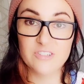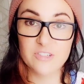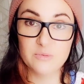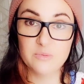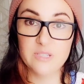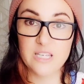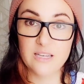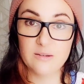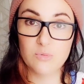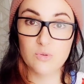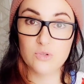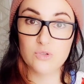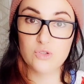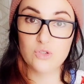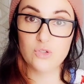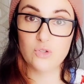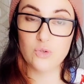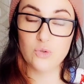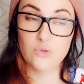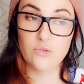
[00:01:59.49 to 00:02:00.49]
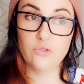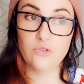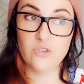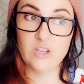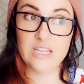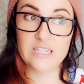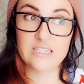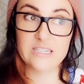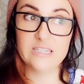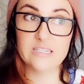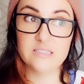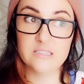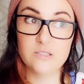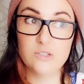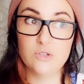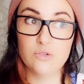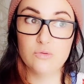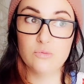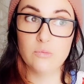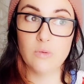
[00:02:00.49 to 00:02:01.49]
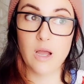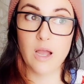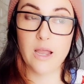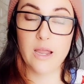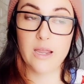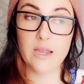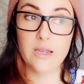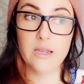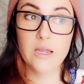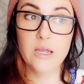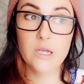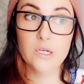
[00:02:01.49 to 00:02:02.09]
to be able to fit into my